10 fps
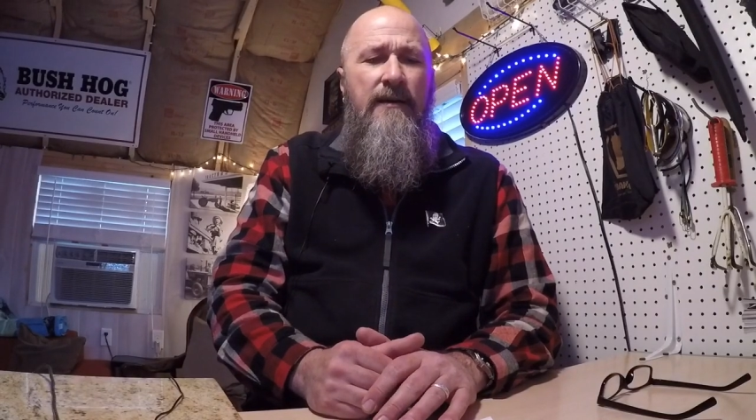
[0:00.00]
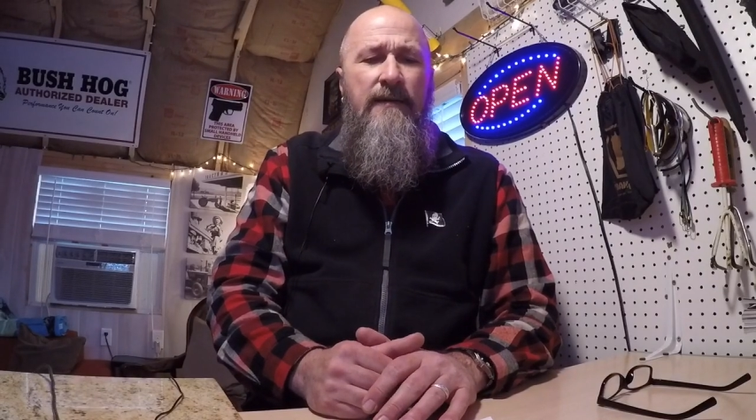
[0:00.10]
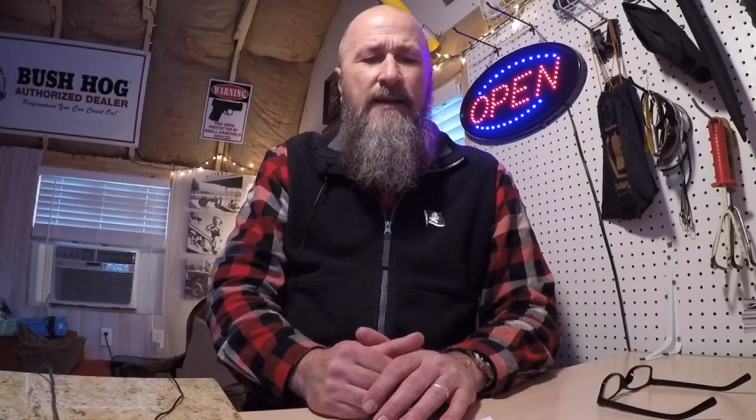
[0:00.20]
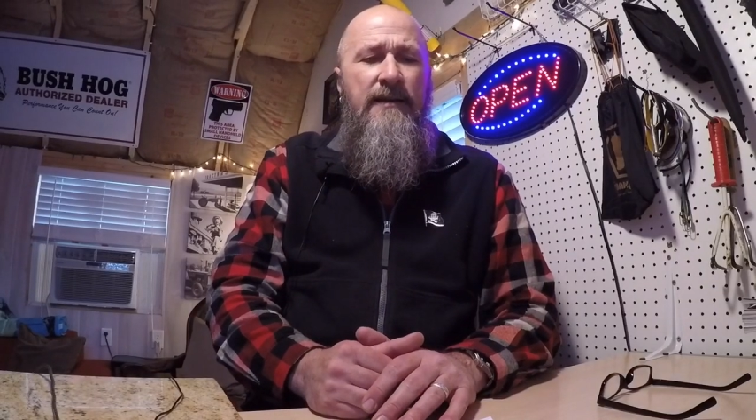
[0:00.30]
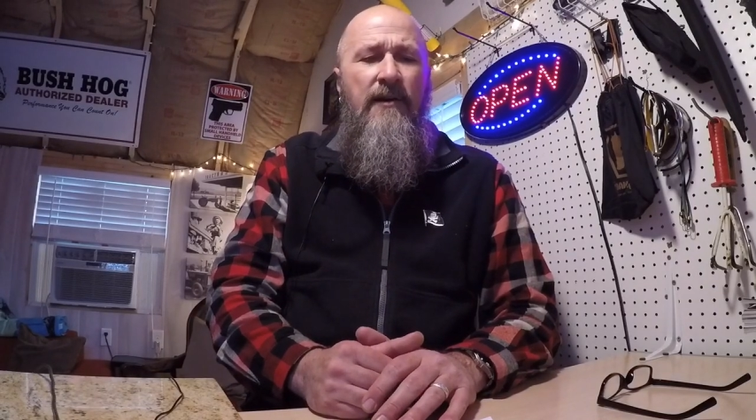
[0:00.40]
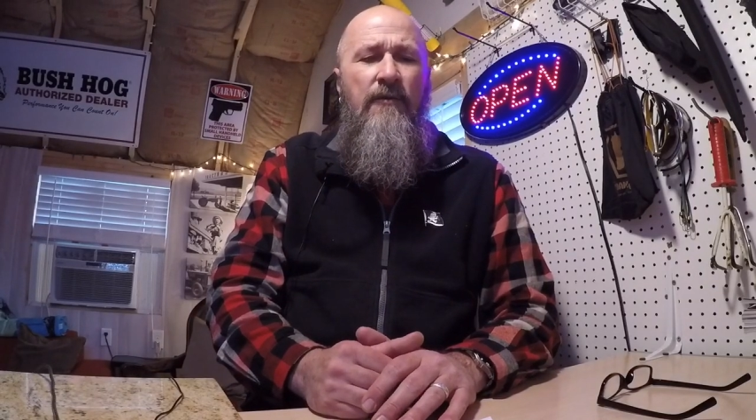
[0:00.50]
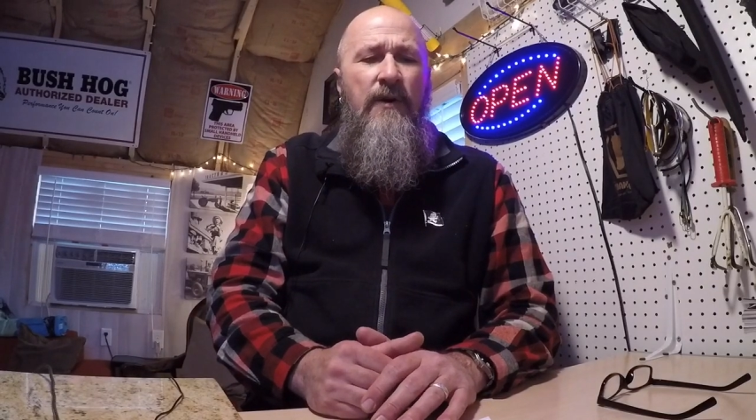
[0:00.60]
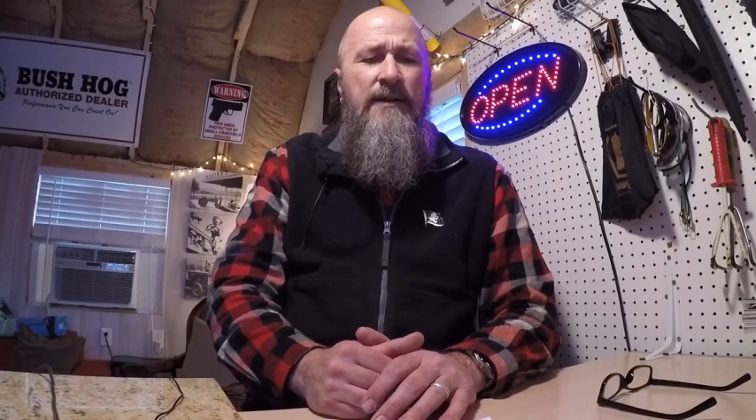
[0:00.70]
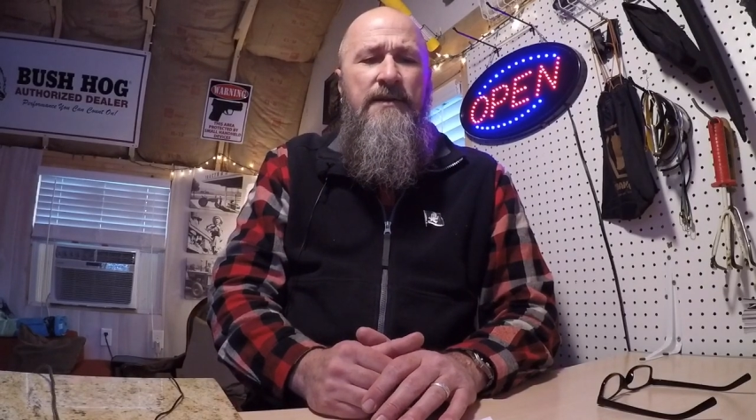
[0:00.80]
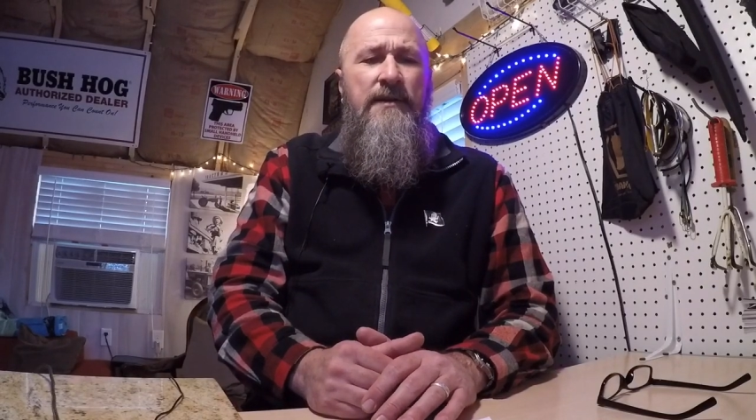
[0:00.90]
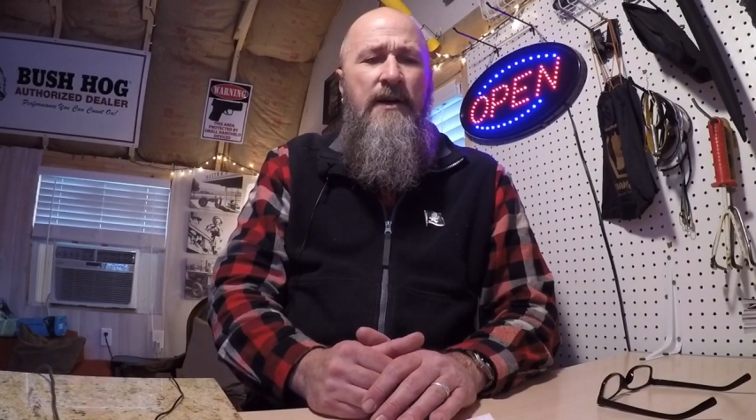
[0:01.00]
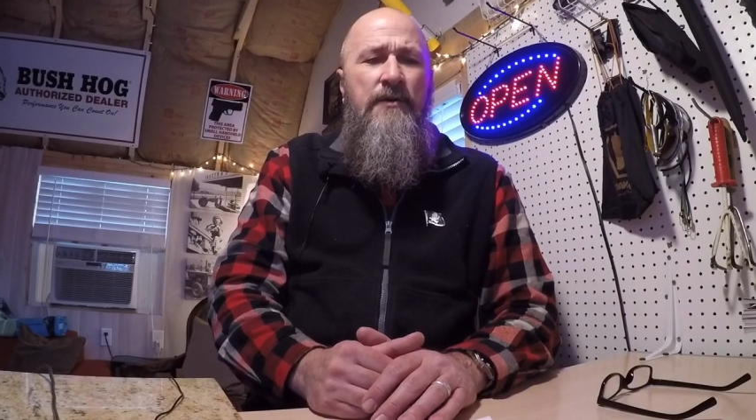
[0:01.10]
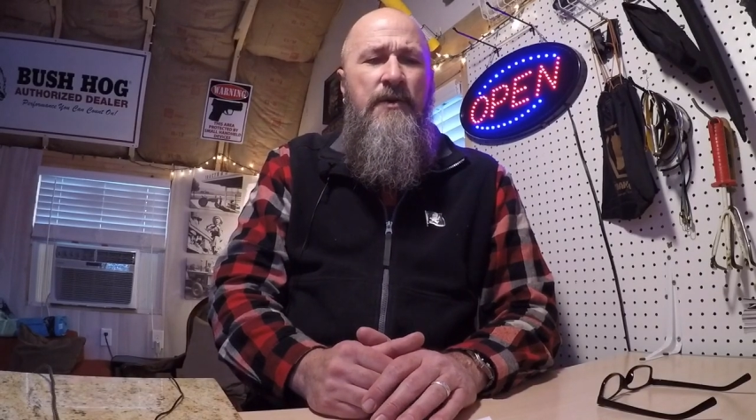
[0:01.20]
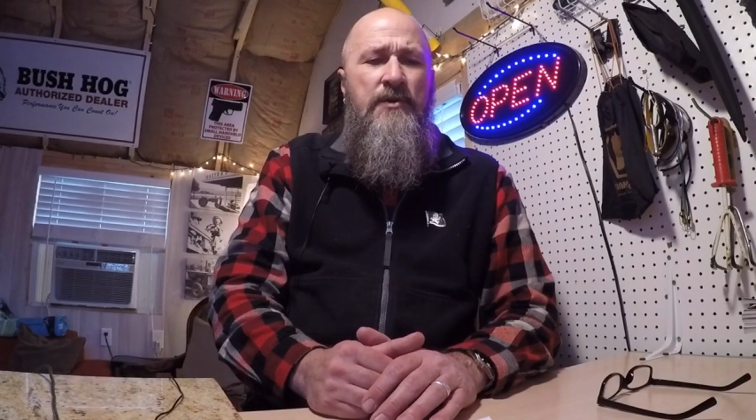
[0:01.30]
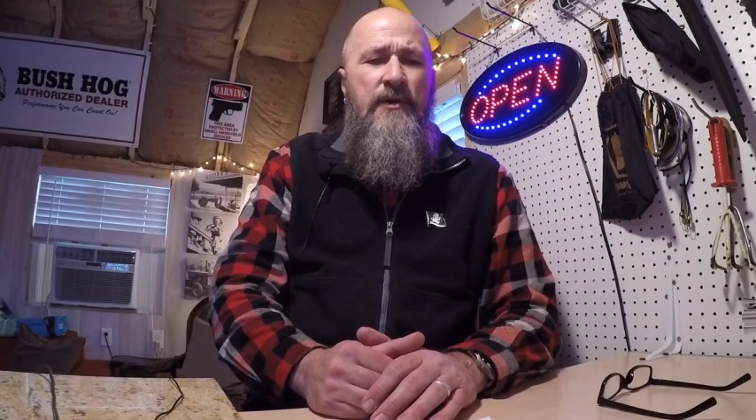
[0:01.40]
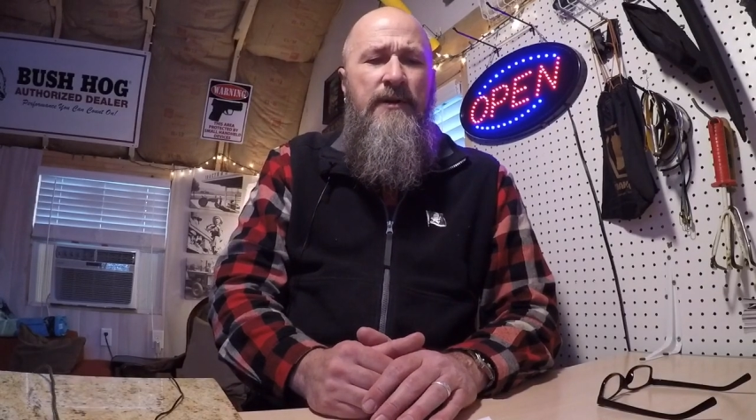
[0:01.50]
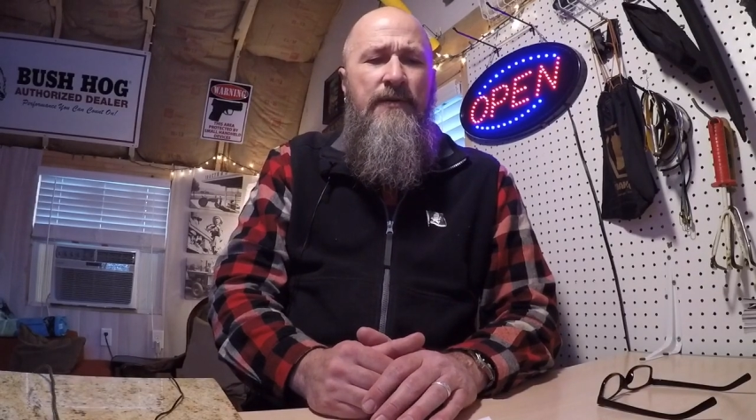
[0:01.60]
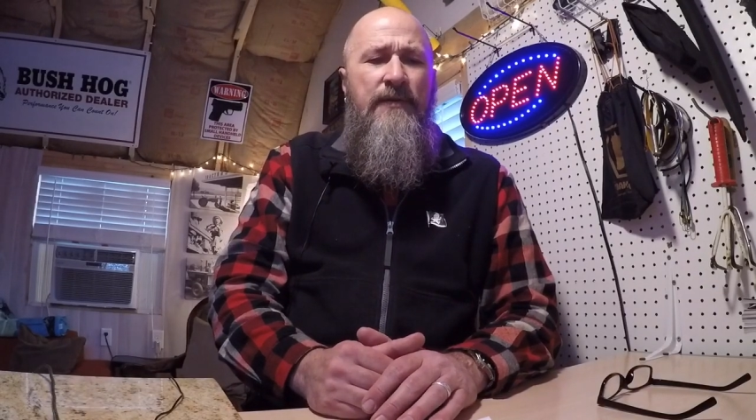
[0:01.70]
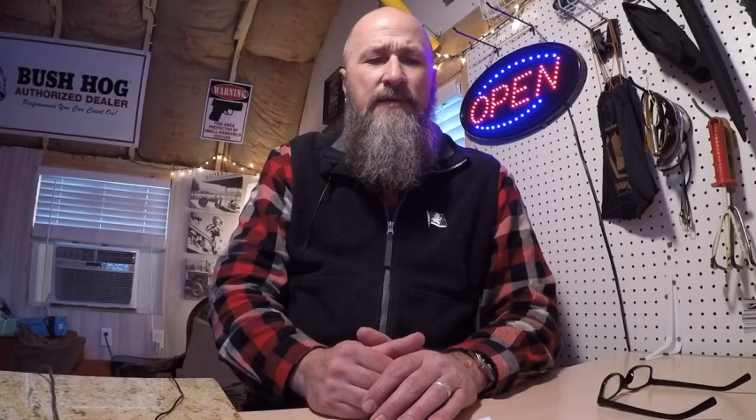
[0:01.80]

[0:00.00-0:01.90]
They don't want to know the truth